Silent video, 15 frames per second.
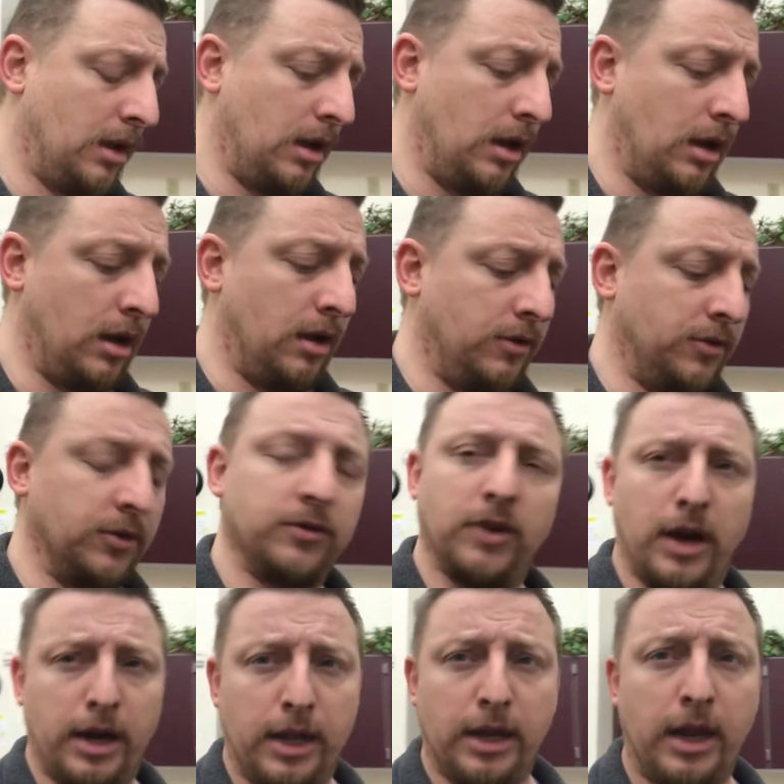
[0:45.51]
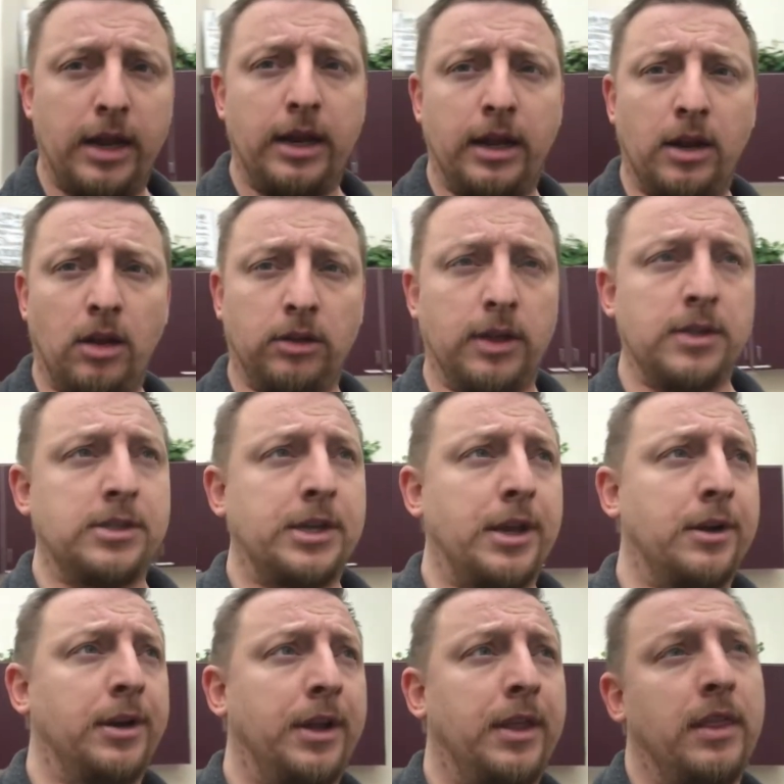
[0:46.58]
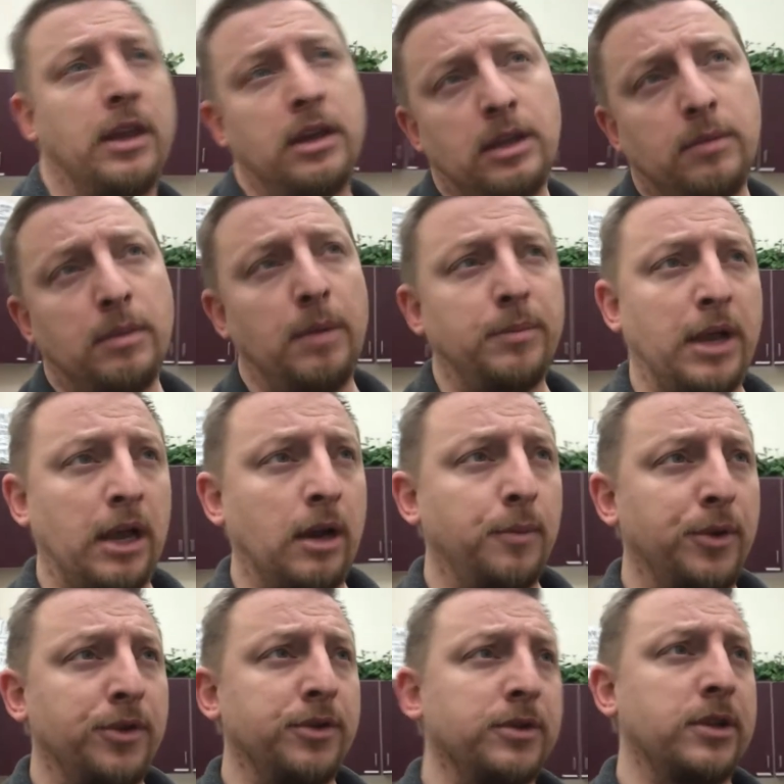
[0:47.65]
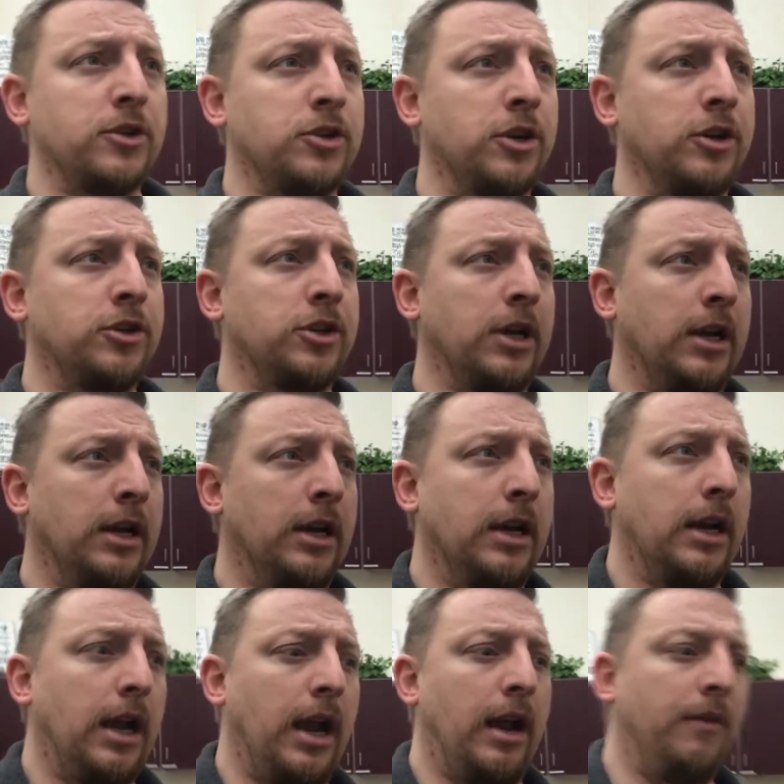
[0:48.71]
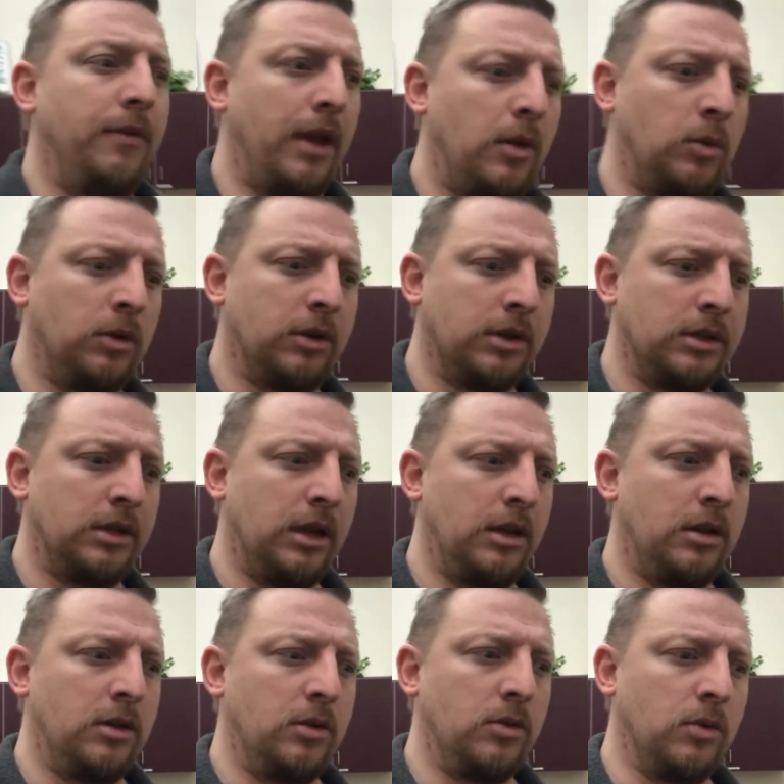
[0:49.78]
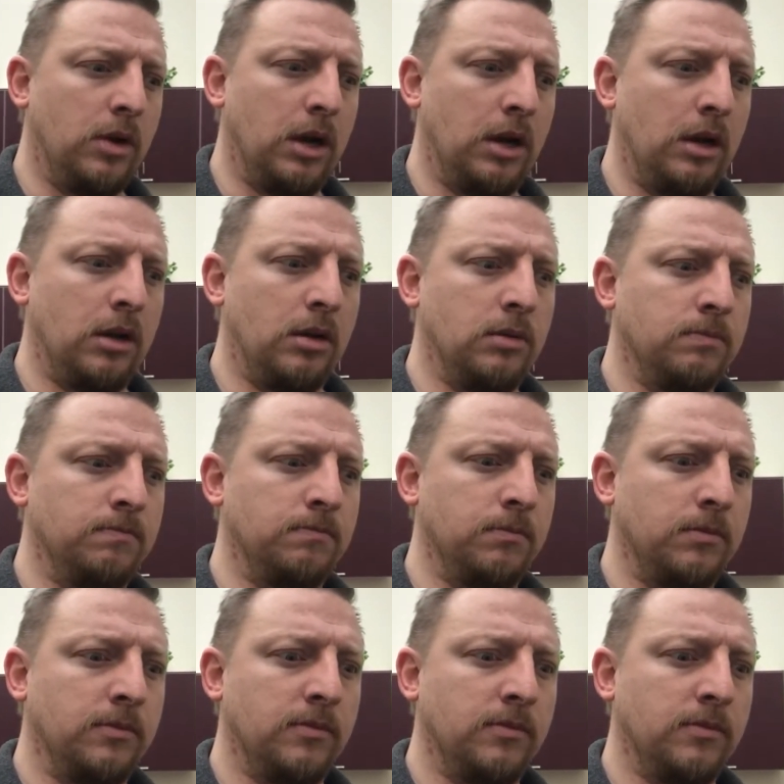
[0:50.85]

uh, for Friday night and all day Saturday, and then he met back up with us at church, and that will continue um,